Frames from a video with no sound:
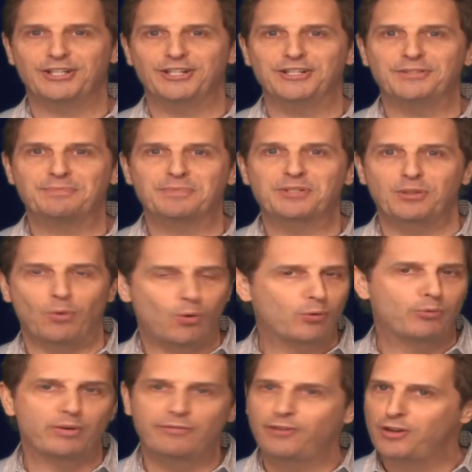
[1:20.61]
terms to
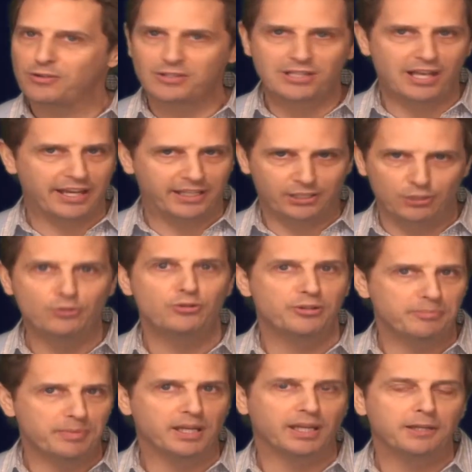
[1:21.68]
ordinary folks like you
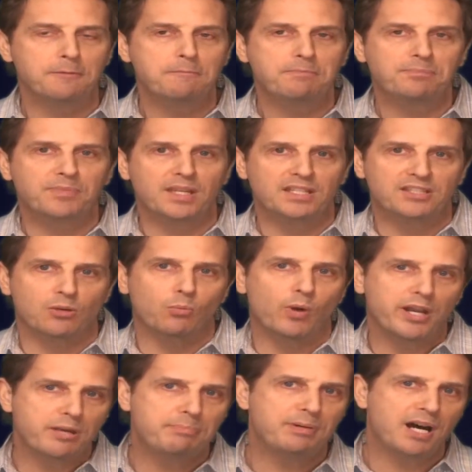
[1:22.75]
and me is that
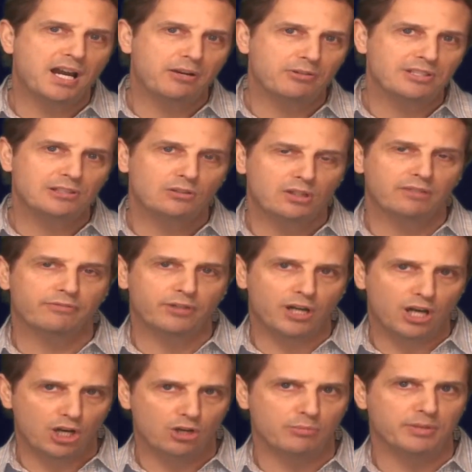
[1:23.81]
when a buyer is looking for a
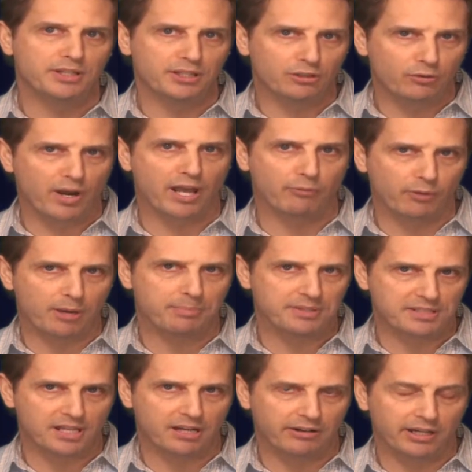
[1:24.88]
home in the Grand
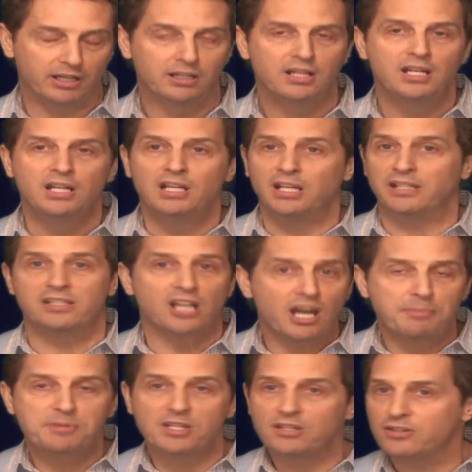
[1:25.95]
Rapids area and
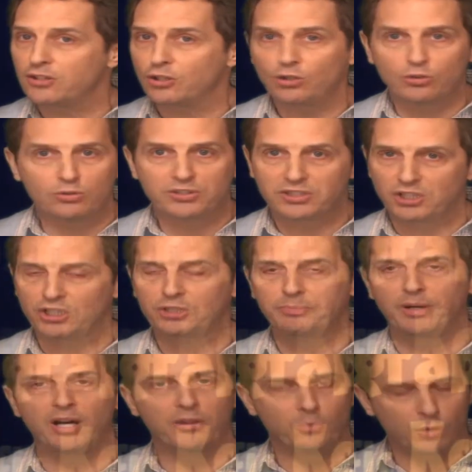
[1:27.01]
types into the Google search
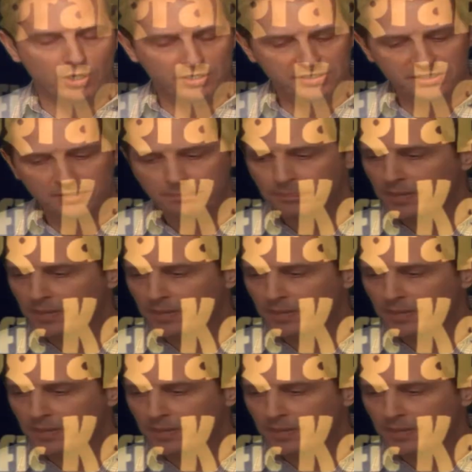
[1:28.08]
bar the words